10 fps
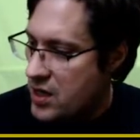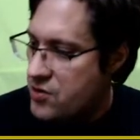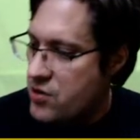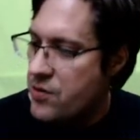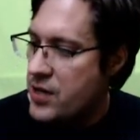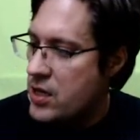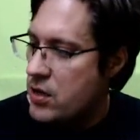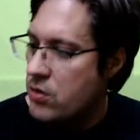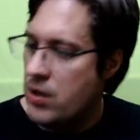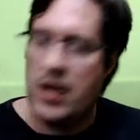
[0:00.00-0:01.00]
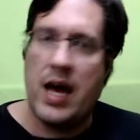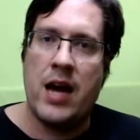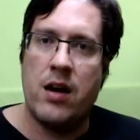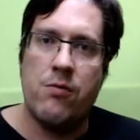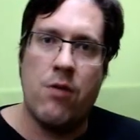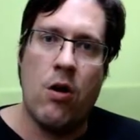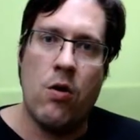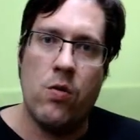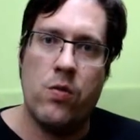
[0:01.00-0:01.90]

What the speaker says: Generally, you're looking at a roll